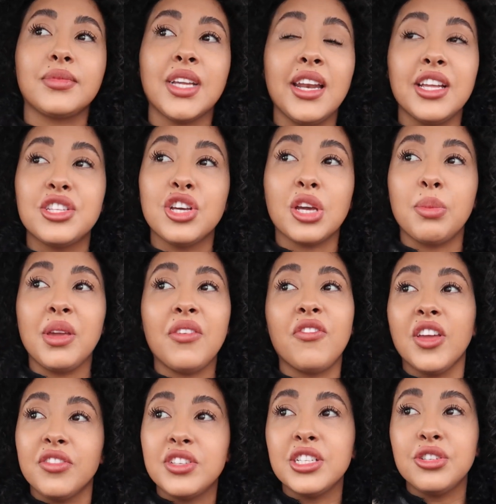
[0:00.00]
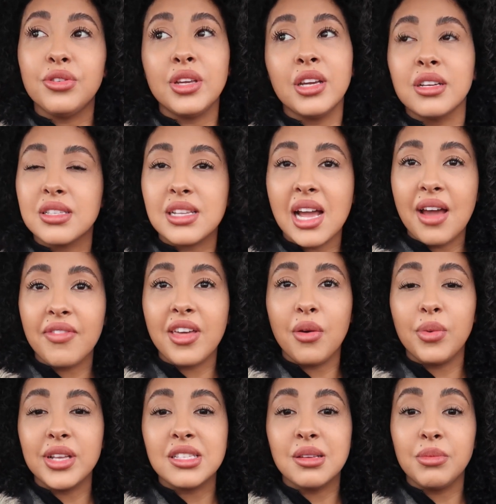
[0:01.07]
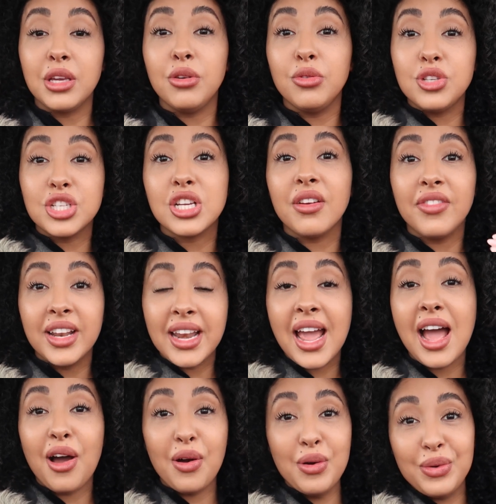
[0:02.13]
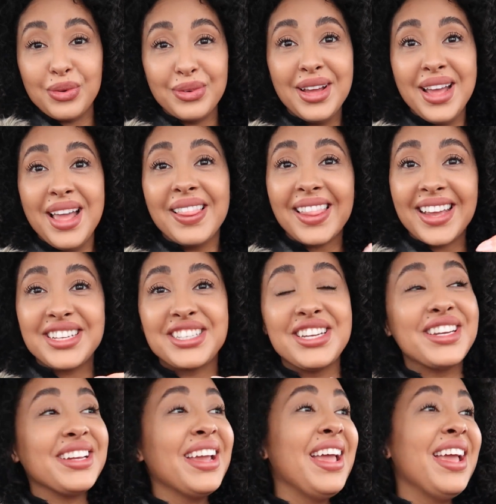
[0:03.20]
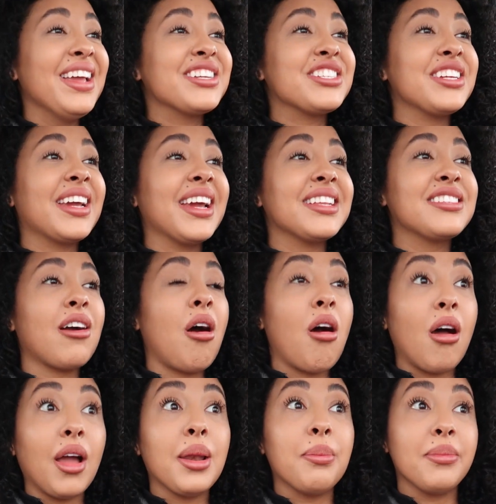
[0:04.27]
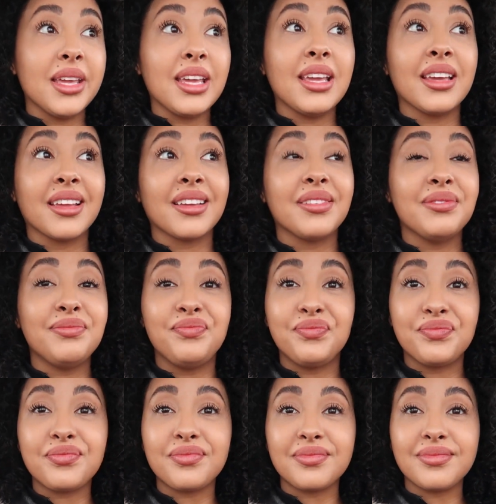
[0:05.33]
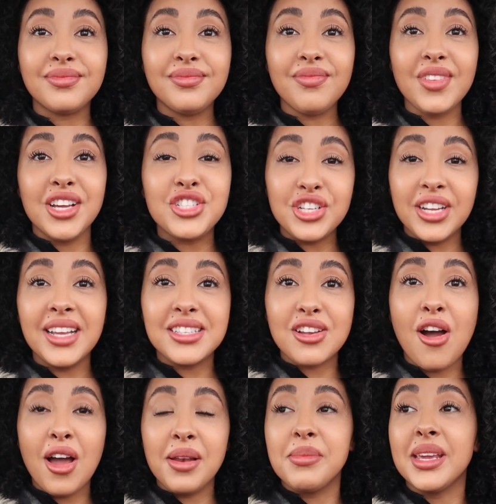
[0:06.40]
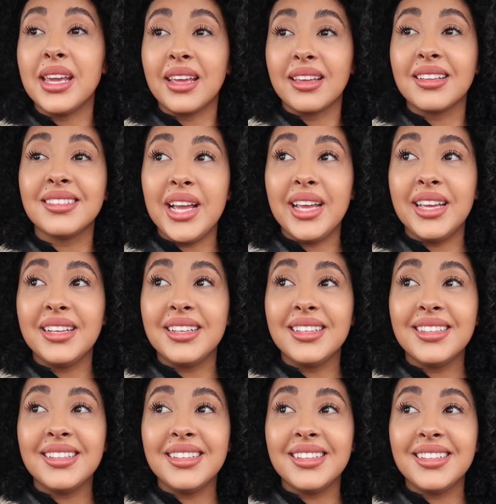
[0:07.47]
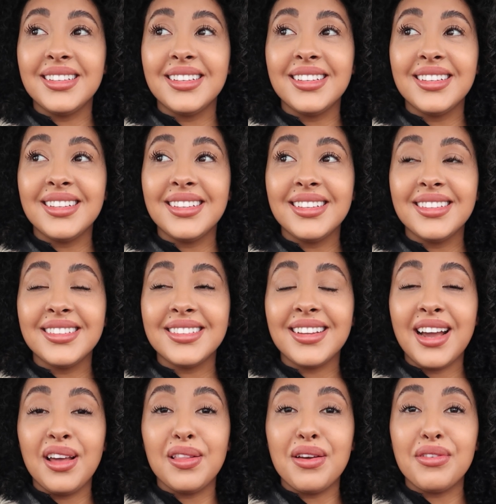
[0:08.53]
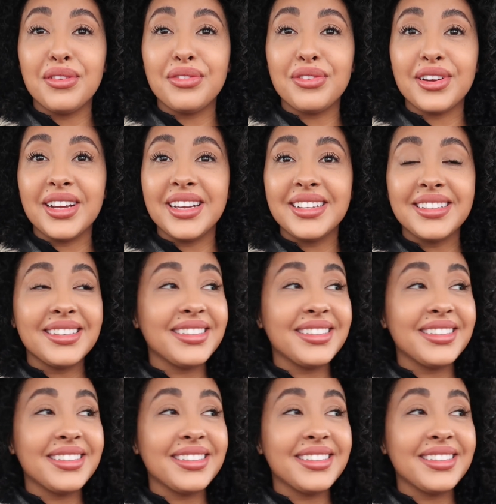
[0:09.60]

And it took me 52 years to have that wisdom. You deserve it now. Like she gets on me. She gets on me, but I love her for it.